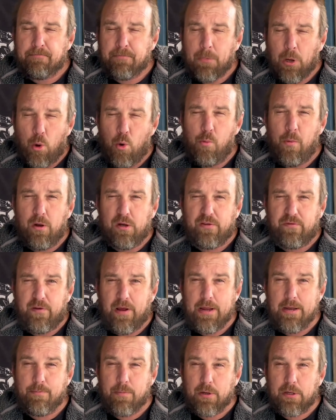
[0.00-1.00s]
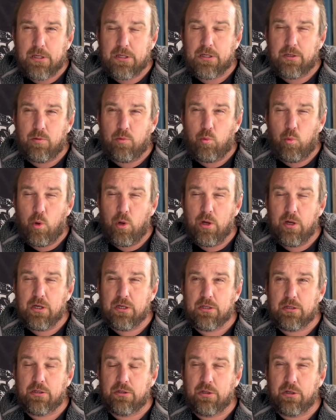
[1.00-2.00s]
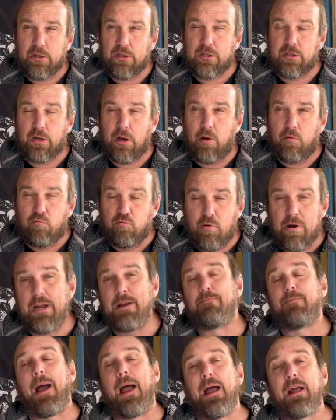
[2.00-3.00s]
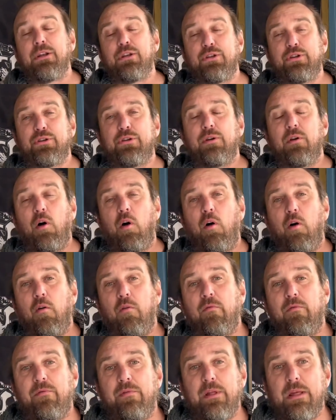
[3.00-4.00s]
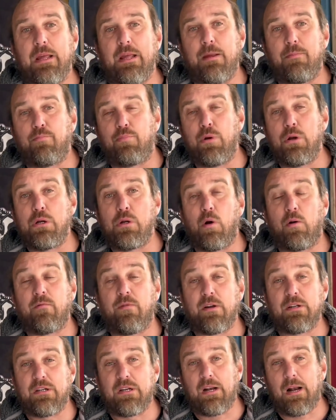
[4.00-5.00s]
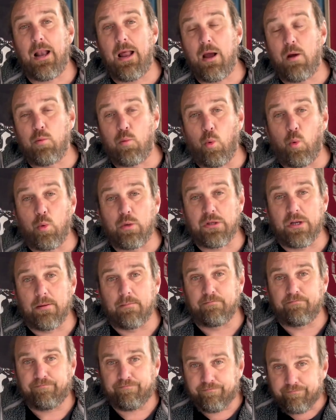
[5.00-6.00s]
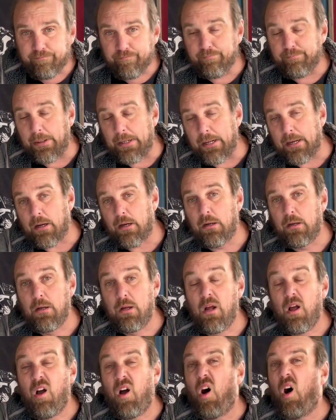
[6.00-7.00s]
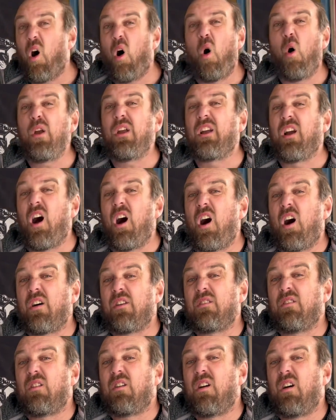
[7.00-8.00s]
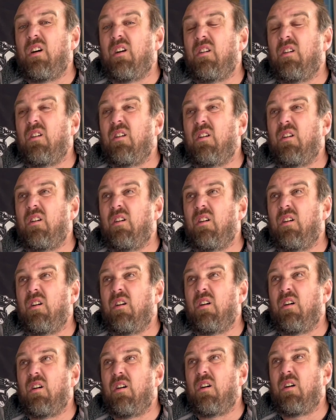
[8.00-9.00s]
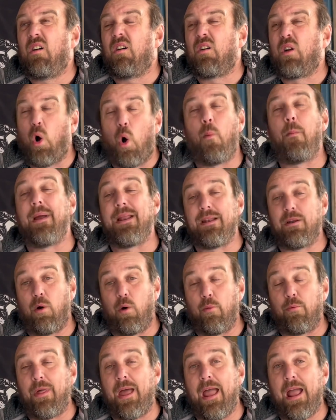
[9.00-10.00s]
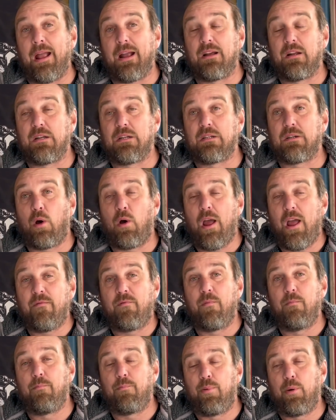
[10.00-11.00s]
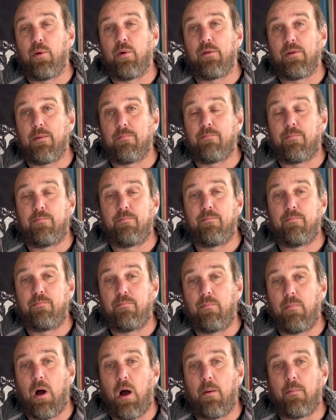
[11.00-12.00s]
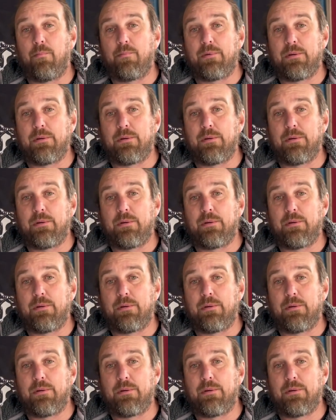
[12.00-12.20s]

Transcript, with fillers: Almost Famous was just a rebadge of the Brewdog versus Cloudwater beer. I can't comment on that because I haven't put them up